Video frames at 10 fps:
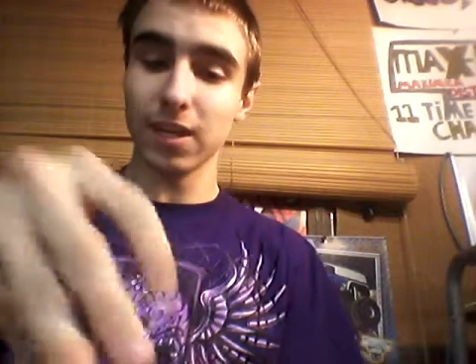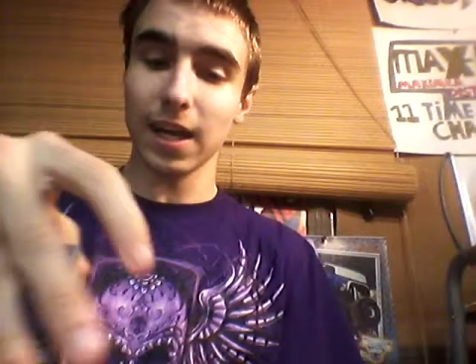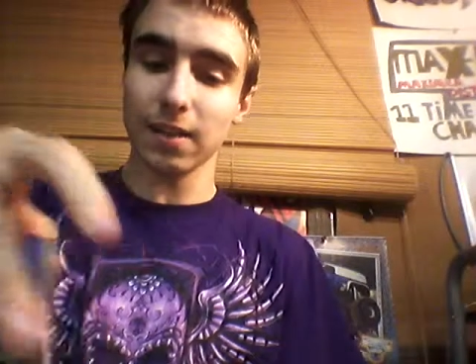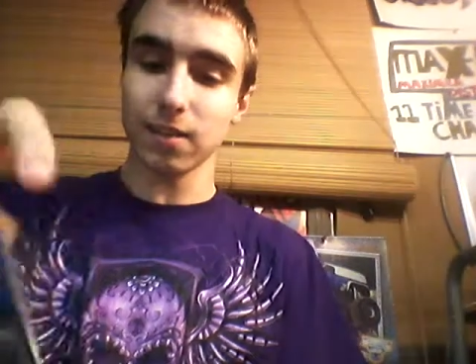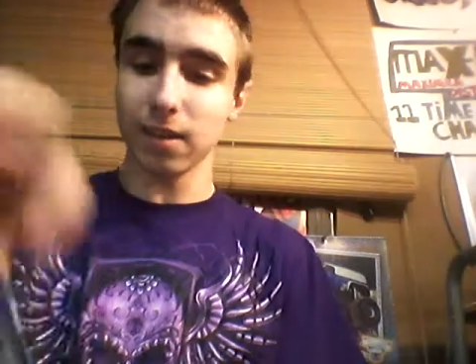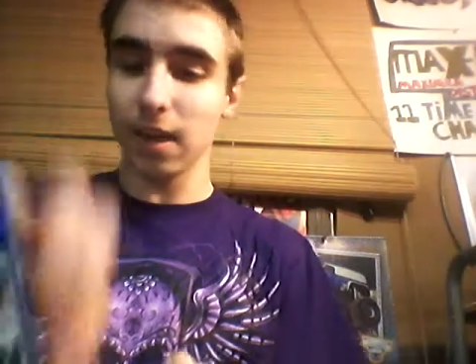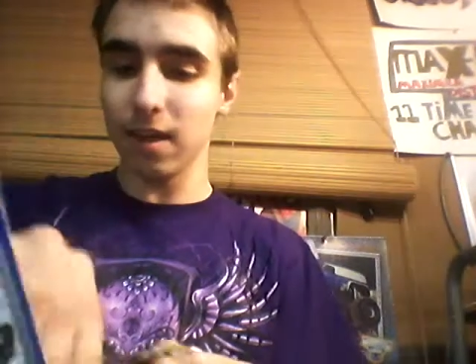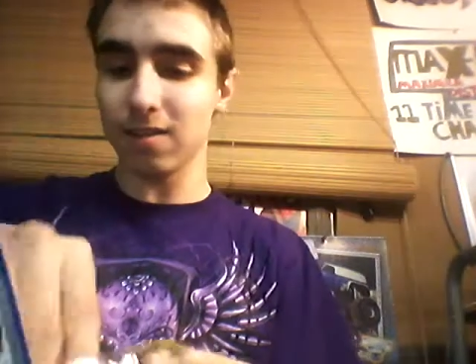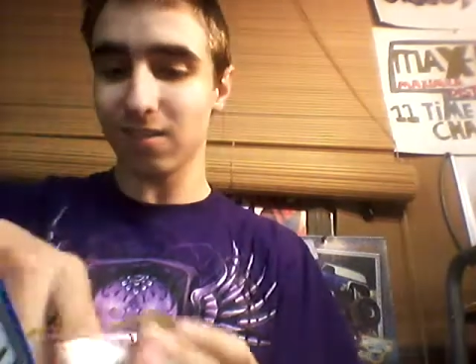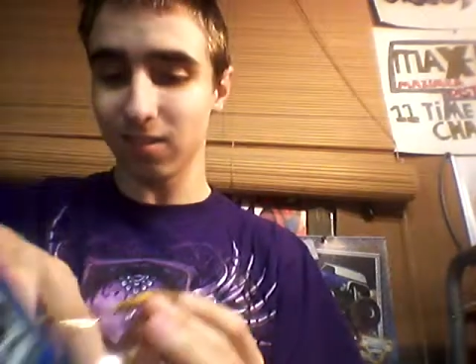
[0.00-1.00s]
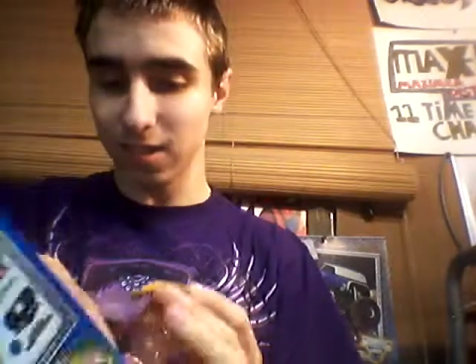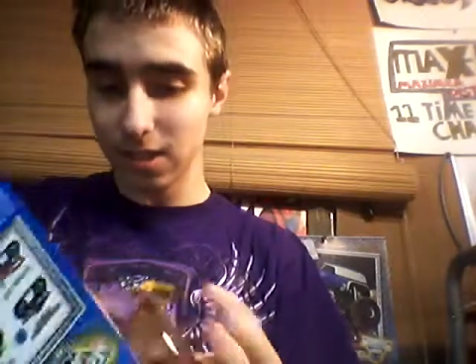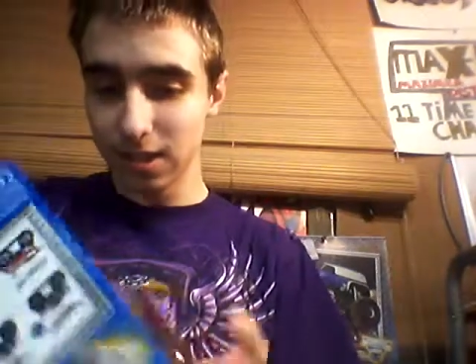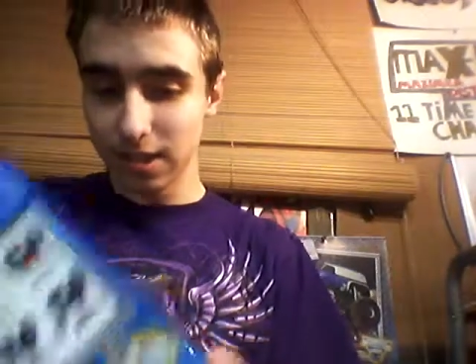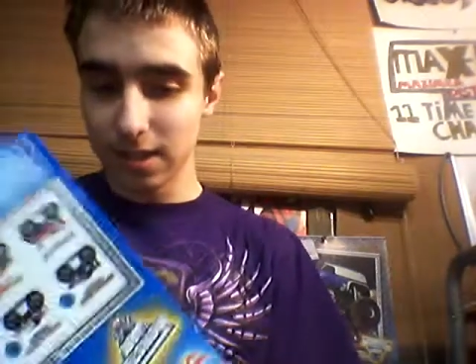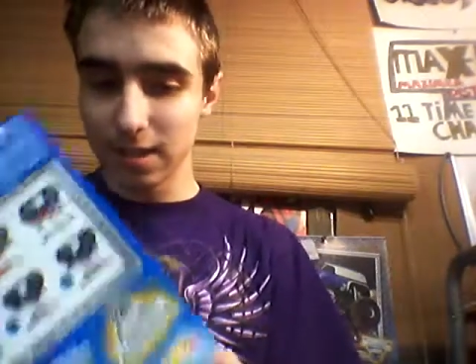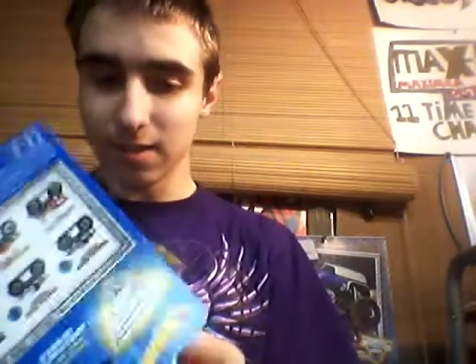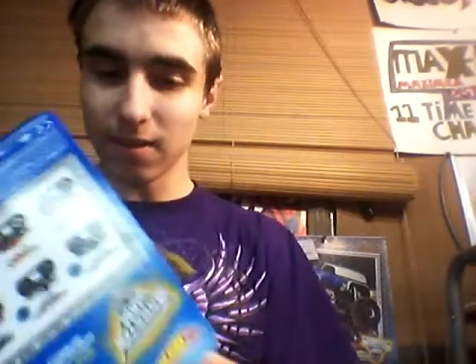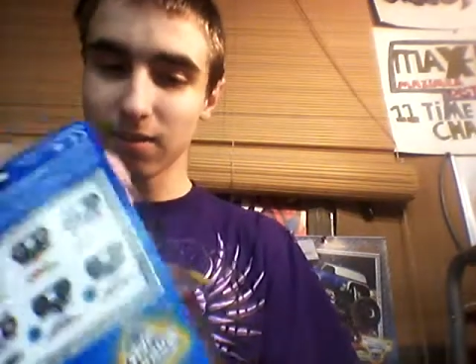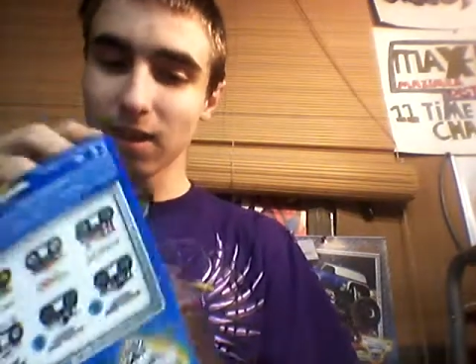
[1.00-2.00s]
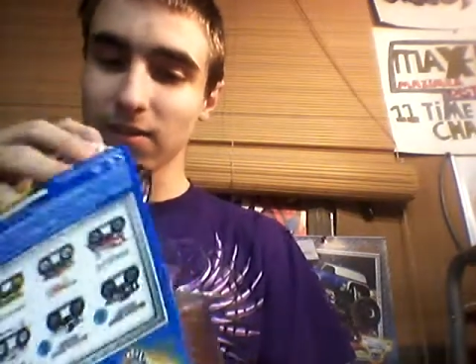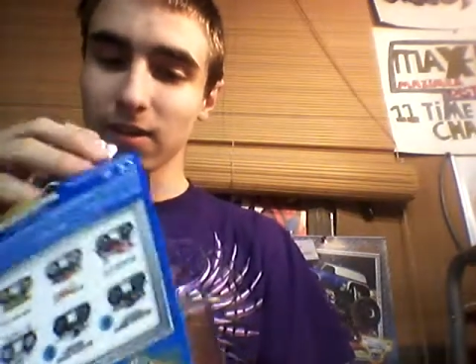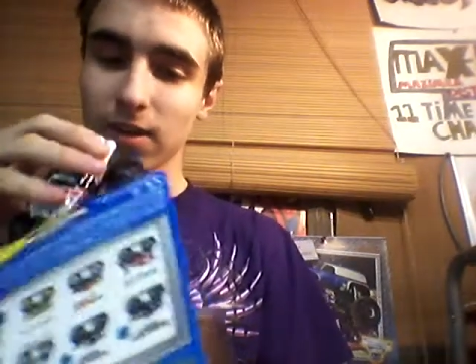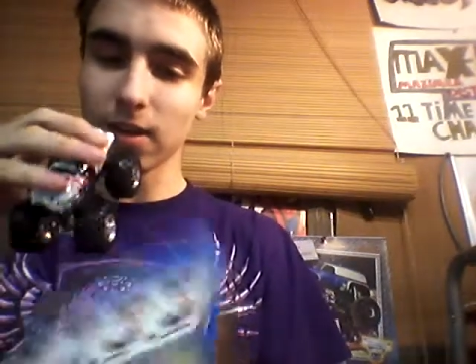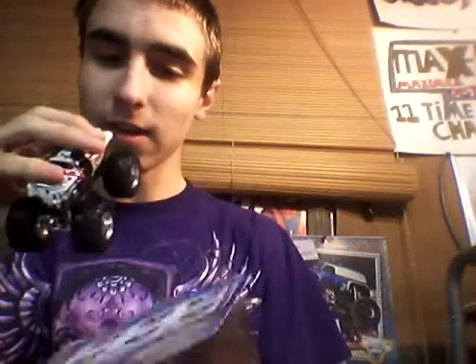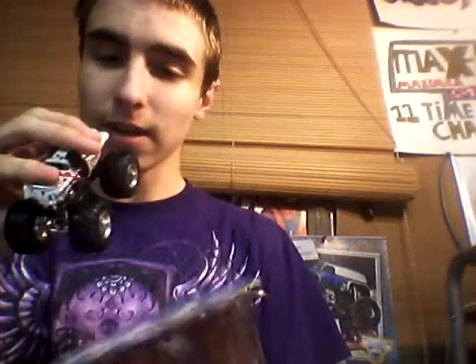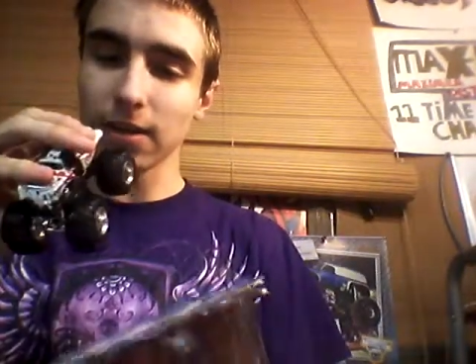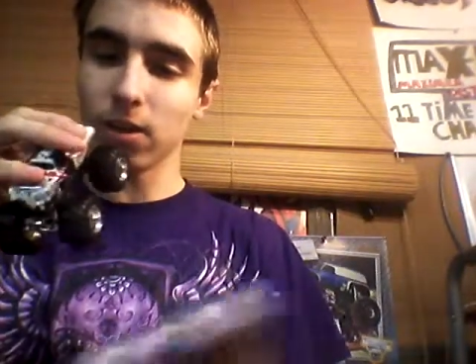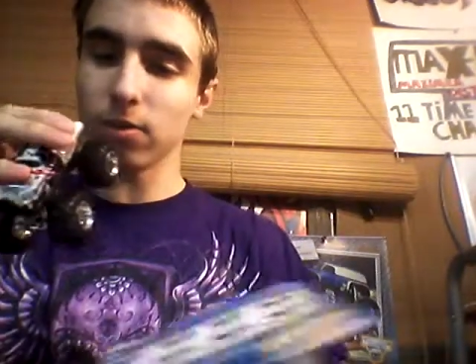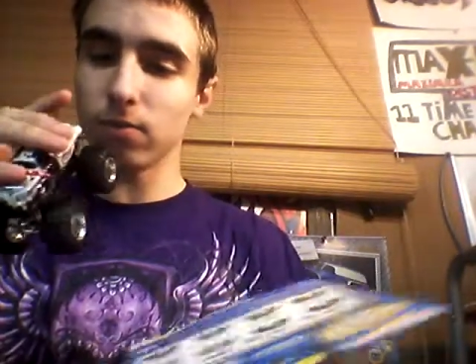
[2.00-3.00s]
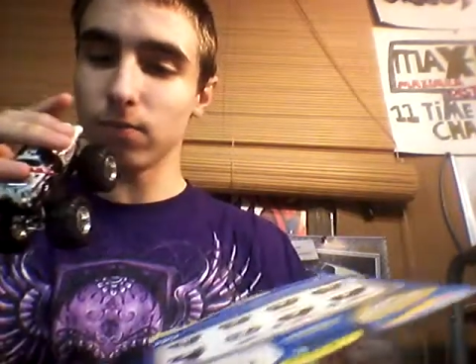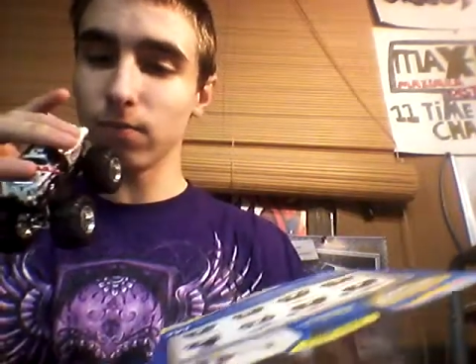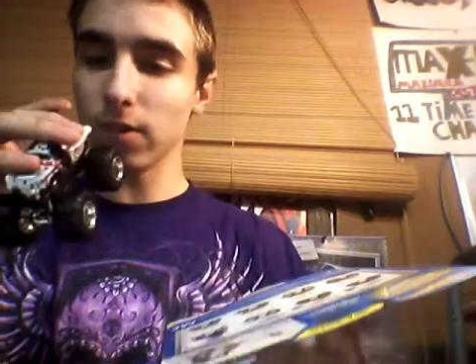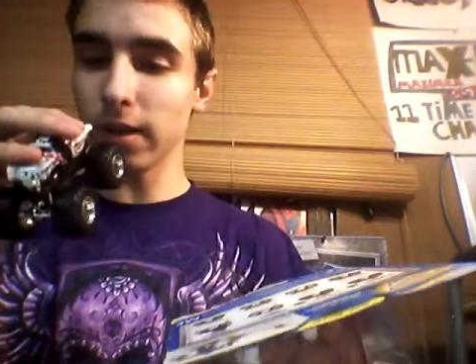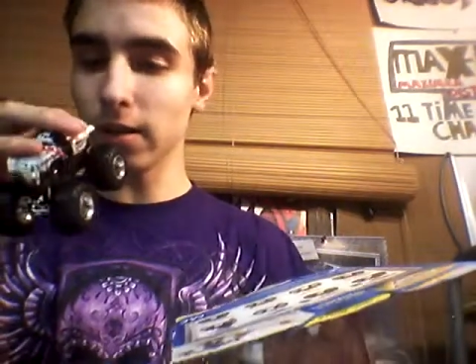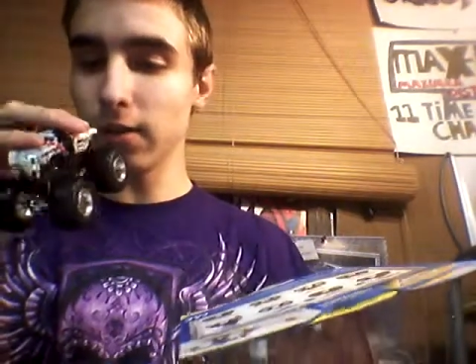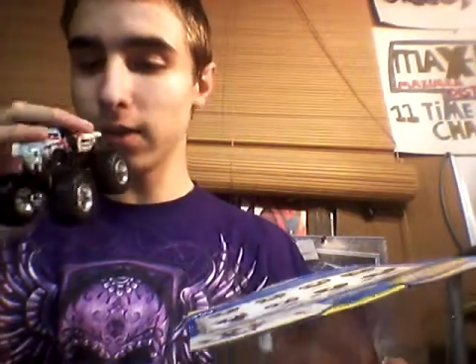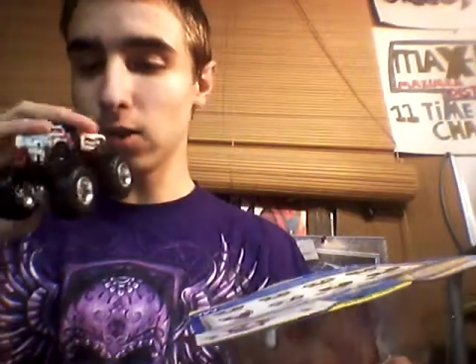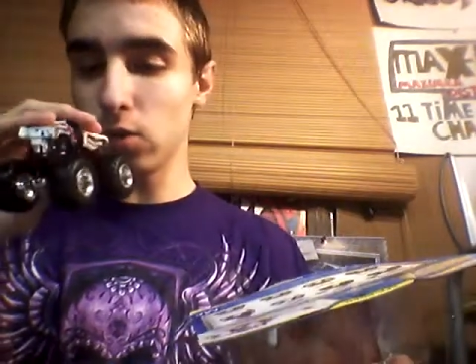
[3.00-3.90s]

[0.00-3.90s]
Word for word: They got the case this case here, and I cannot. I love it.